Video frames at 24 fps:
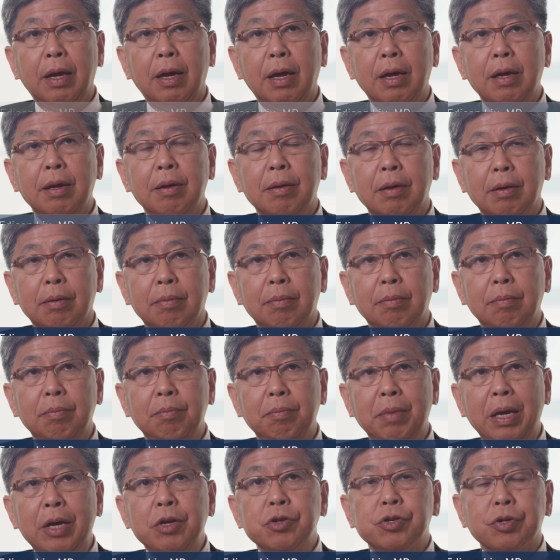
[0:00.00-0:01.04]
a
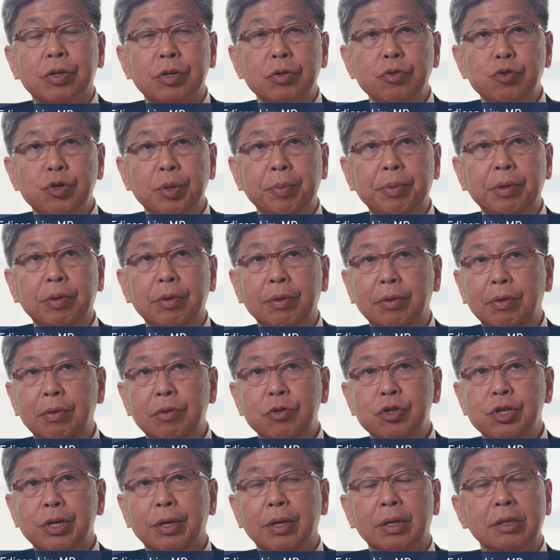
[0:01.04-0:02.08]
major contributor to
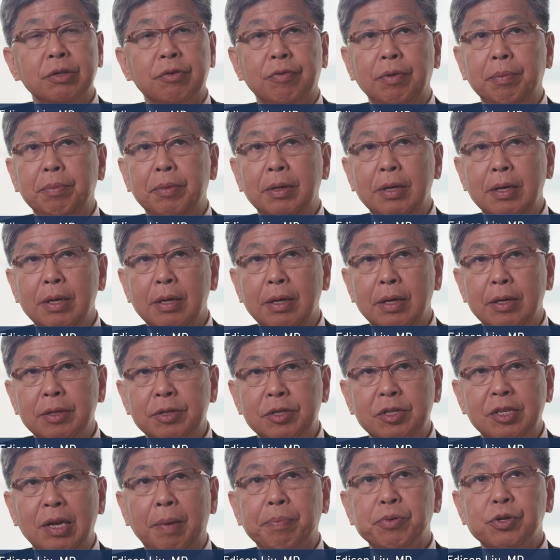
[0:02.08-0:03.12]
Jags from the
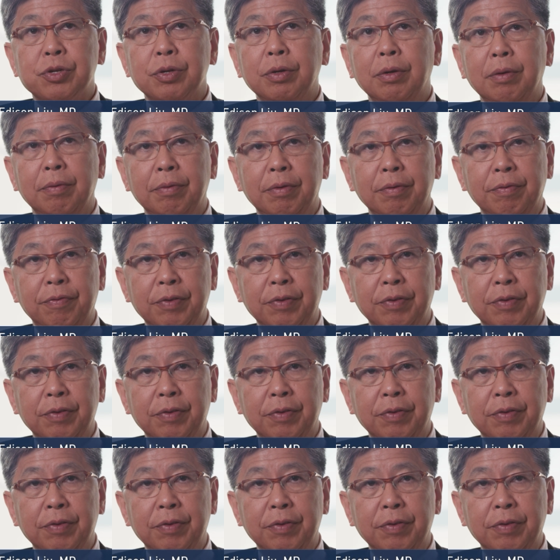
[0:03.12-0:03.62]
inception of the